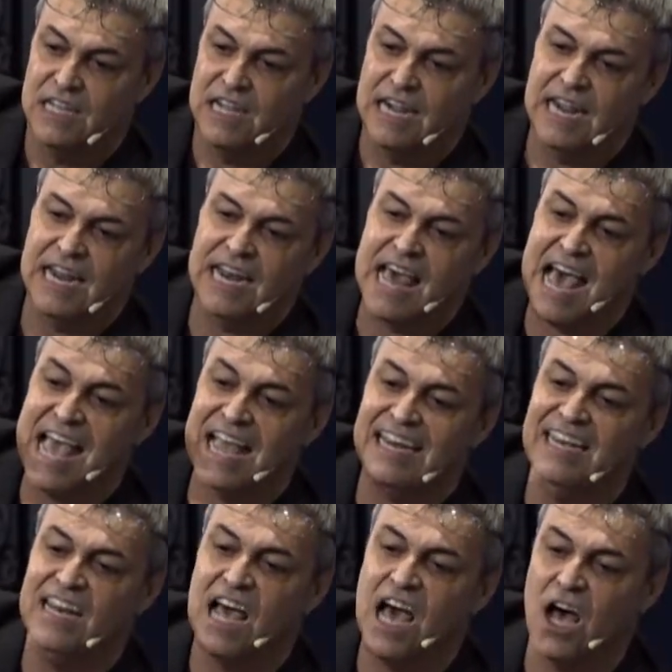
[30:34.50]
And I
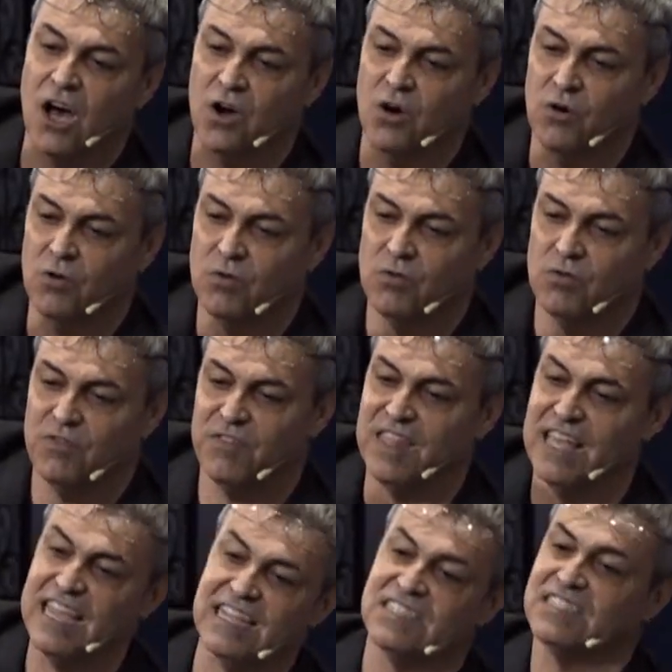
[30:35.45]
know
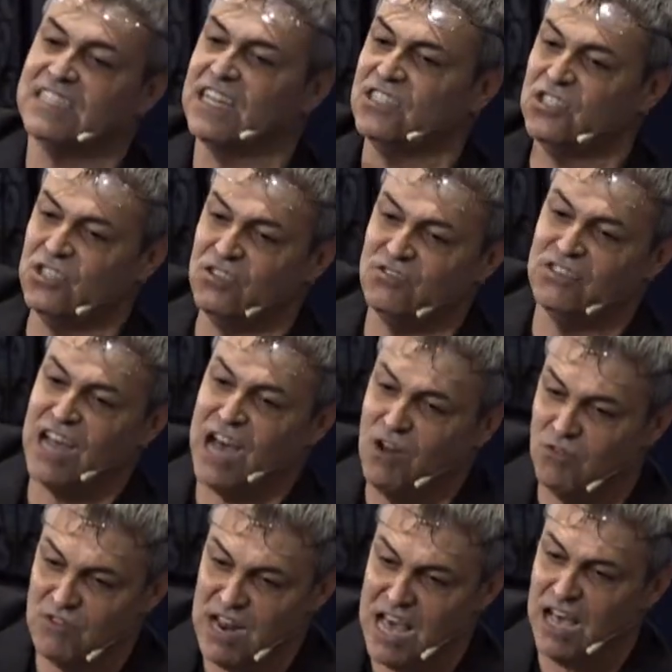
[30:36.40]
things that you
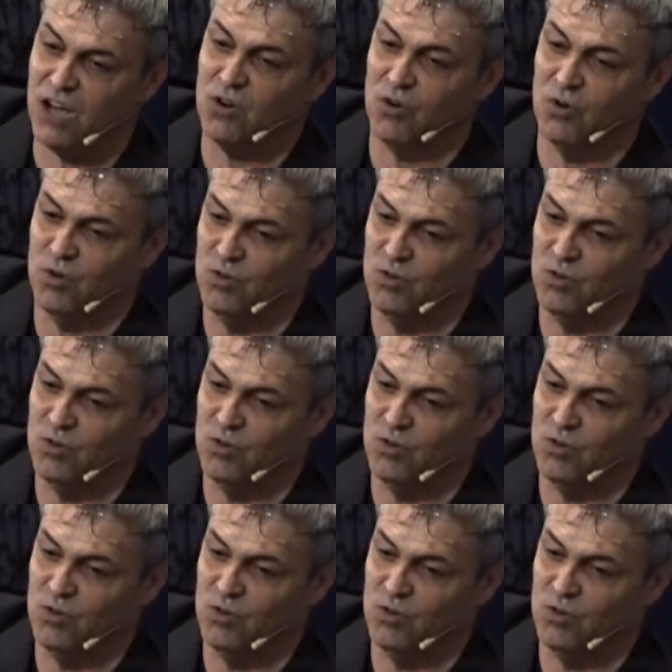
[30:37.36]
don't know.